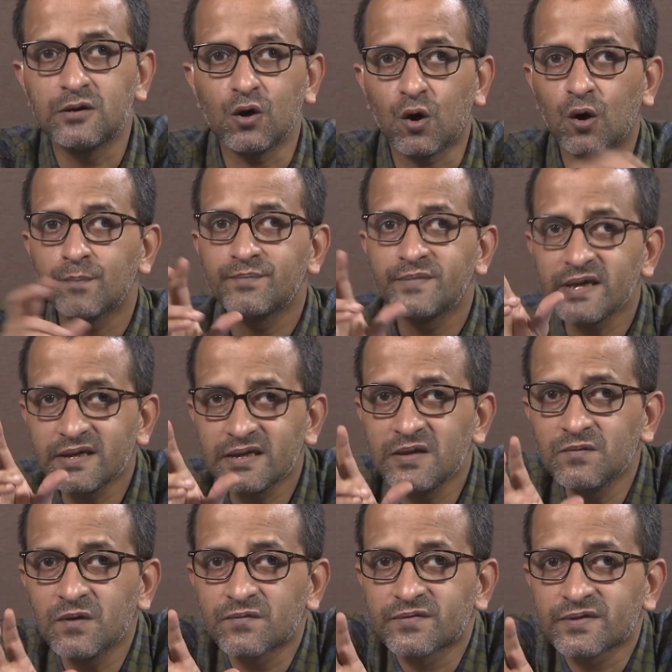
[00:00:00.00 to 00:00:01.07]
The
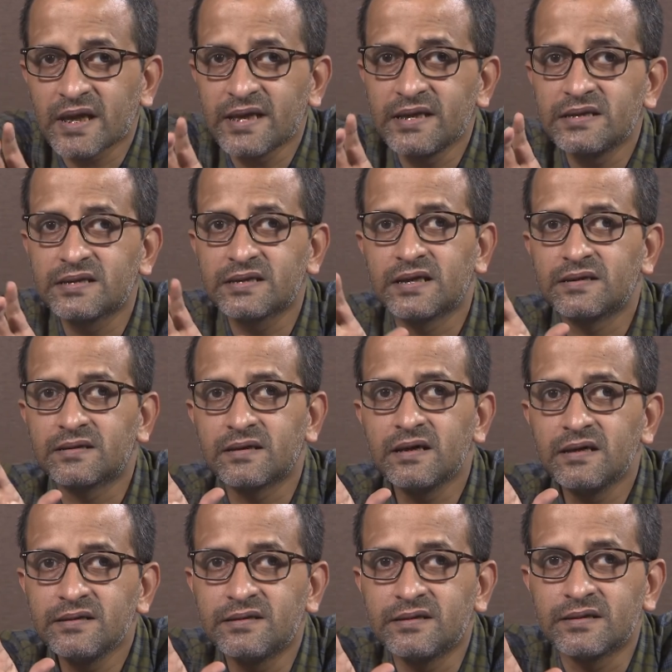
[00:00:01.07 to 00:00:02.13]
objective of science and
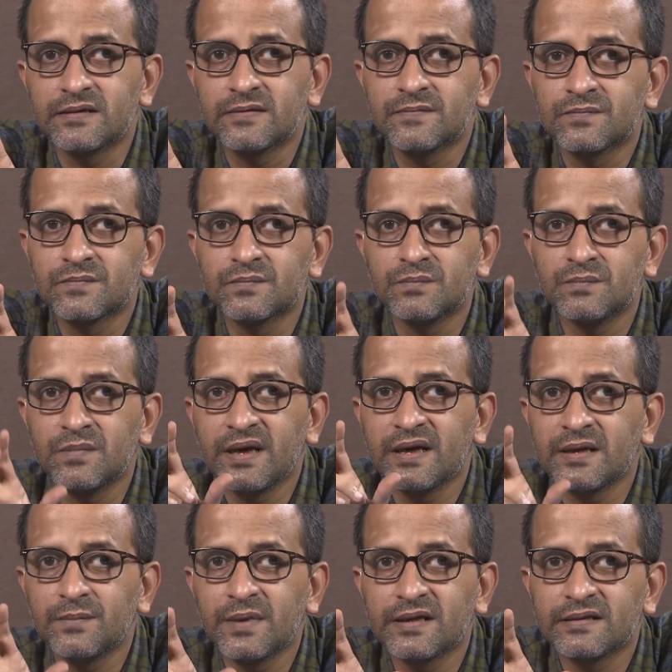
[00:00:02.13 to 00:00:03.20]
religion
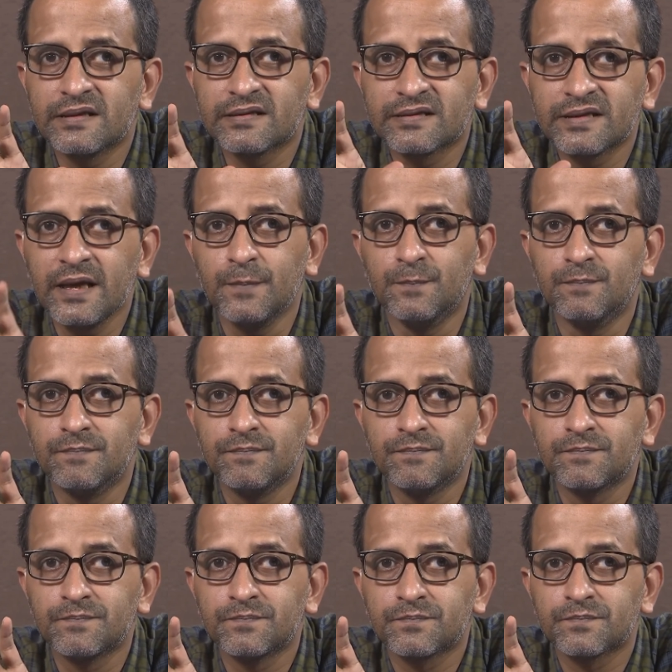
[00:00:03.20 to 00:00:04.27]
may remain the same.
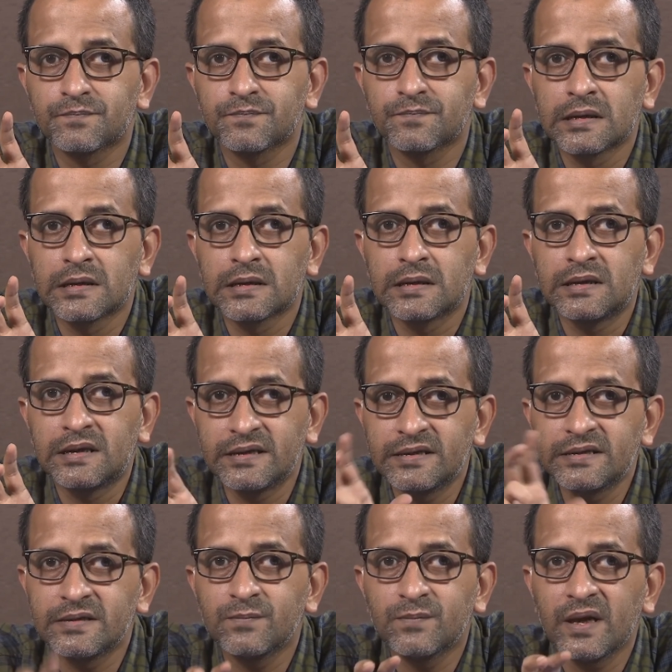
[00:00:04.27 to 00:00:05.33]

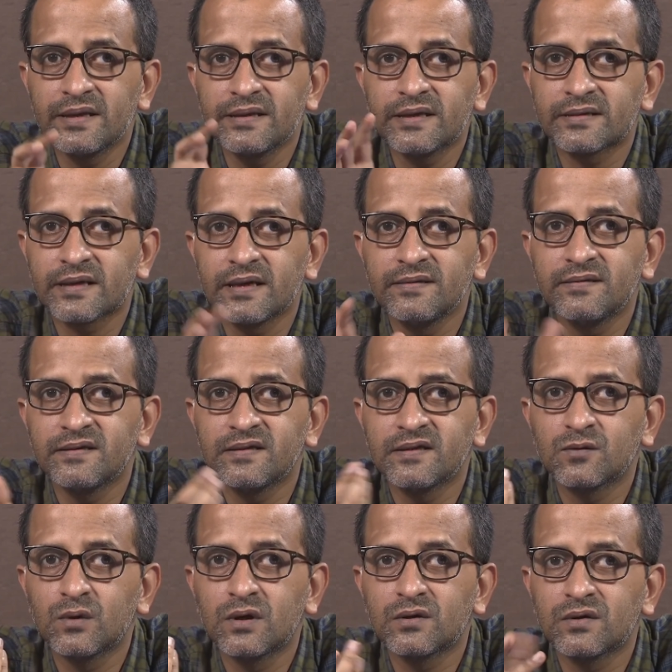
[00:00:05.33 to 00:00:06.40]
Does it imply that science
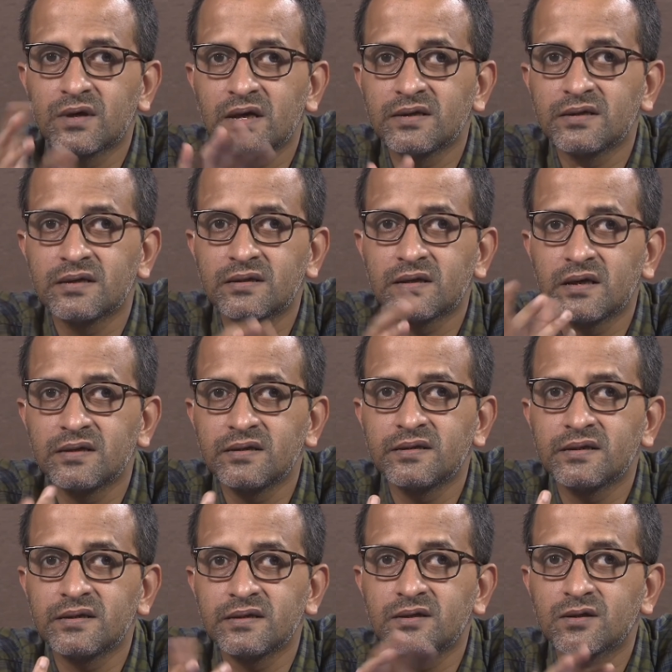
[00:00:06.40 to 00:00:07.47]
is equal to religion,
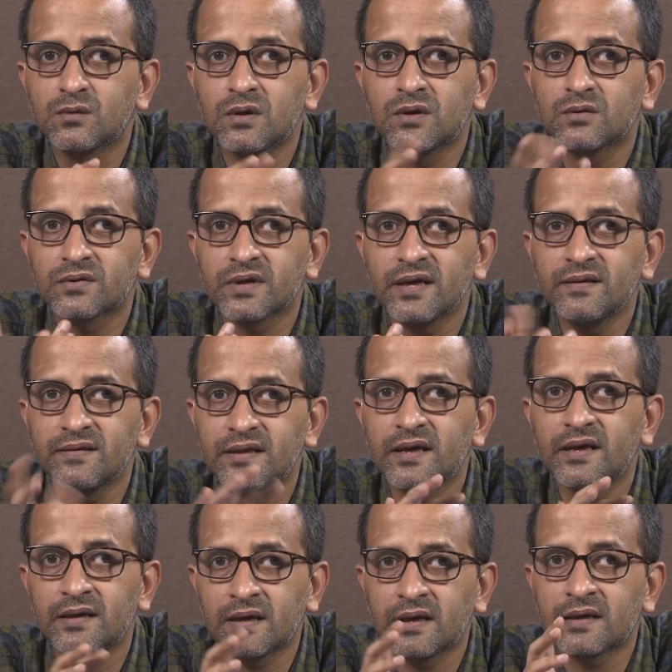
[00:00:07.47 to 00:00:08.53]
religion is equal to science?
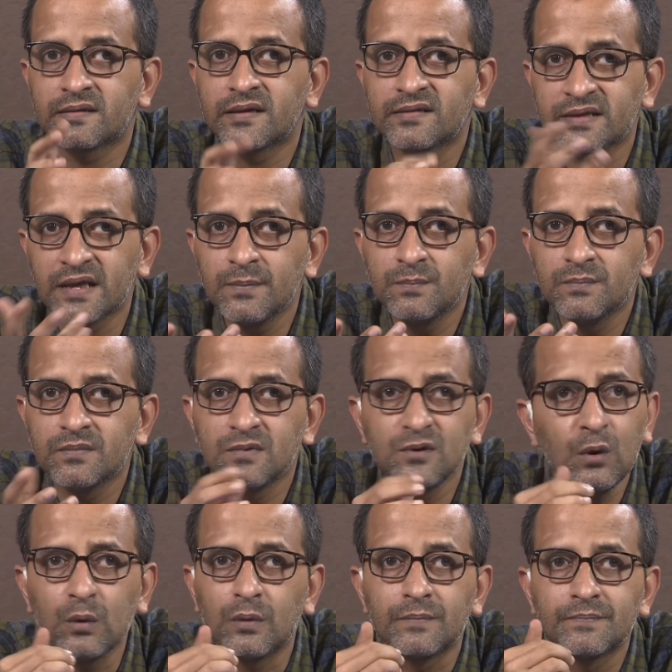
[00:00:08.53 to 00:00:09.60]
They, are they same?
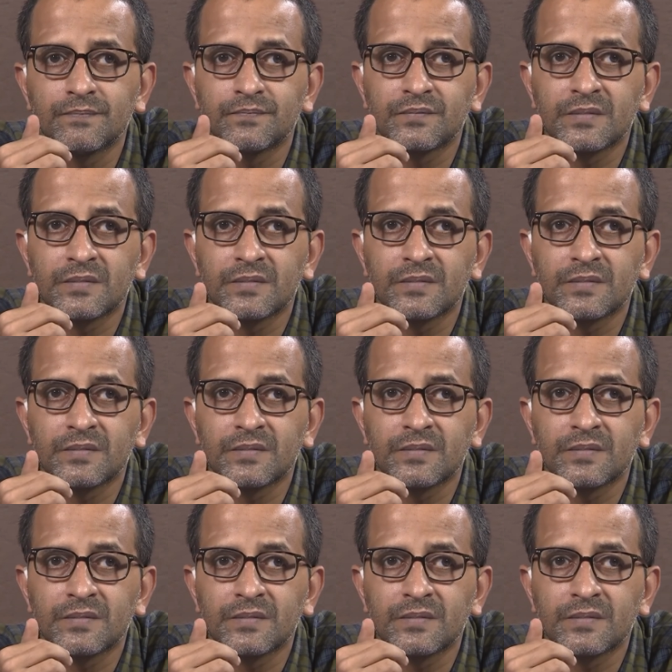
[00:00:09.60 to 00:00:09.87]
No,